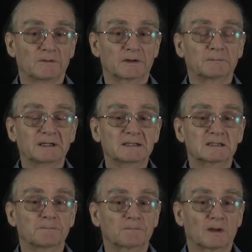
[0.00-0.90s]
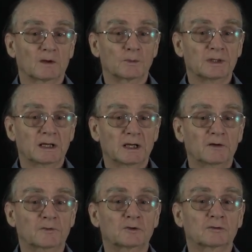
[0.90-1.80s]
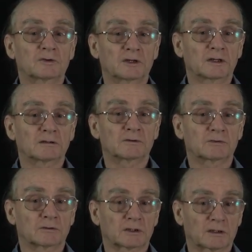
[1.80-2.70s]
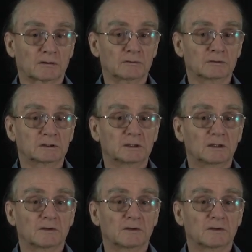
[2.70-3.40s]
That means we have to take into account